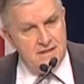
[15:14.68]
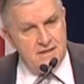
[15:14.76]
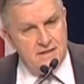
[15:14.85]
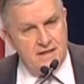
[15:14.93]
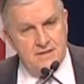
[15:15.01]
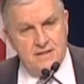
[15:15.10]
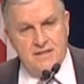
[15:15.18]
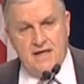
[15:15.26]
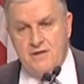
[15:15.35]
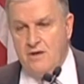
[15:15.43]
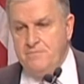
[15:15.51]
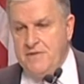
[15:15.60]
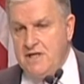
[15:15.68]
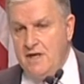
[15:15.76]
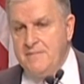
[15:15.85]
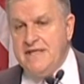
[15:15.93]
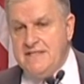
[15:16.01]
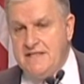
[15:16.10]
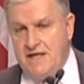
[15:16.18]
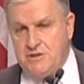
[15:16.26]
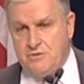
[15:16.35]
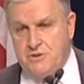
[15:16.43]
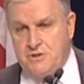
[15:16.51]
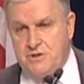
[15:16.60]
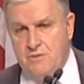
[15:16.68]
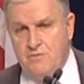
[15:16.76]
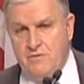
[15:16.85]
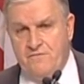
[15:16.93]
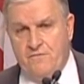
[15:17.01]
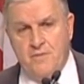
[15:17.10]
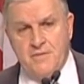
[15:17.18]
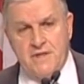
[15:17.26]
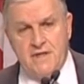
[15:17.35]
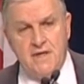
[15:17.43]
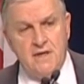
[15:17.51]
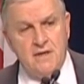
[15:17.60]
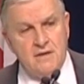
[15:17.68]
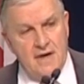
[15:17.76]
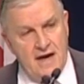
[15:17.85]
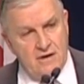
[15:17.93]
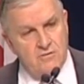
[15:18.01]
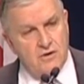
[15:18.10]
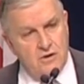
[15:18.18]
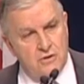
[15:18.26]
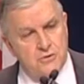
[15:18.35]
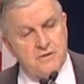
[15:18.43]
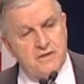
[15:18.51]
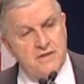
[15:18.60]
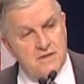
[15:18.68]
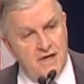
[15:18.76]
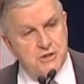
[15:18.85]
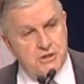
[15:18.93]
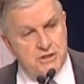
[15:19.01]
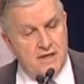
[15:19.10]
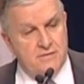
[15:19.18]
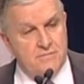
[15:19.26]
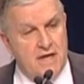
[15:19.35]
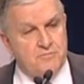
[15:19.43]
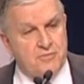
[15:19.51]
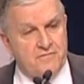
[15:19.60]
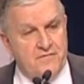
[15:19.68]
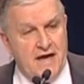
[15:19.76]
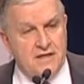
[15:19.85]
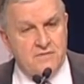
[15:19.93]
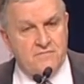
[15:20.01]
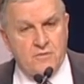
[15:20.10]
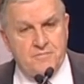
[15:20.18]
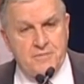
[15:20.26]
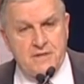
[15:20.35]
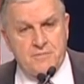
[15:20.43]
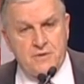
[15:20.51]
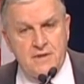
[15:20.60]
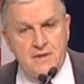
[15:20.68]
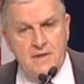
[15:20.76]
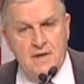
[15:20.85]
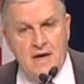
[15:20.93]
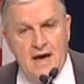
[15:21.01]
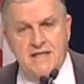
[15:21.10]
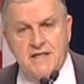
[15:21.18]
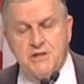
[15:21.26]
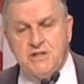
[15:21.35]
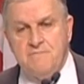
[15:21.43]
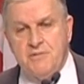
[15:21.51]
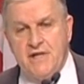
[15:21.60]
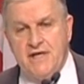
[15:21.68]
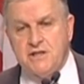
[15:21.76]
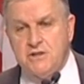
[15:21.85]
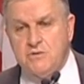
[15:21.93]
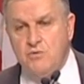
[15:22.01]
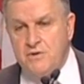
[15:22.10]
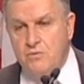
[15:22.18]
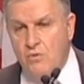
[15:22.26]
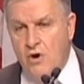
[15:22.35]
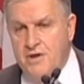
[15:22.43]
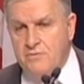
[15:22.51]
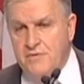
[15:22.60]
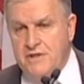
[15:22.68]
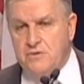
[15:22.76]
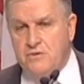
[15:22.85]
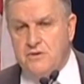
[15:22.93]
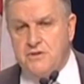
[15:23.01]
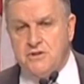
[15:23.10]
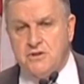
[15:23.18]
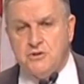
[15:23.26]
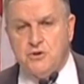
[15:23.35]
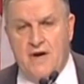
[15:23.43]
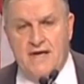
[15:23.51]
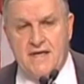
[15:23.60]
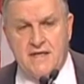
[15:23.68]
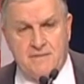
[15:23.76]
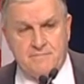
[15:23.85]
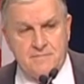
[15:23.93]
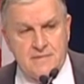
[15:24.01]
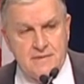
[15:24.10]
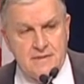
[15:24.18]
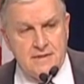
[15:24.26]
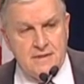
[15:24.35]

that are becoming deserts that were formerly agriculturally lush and provided for people. I can see places where the water resources are drying up,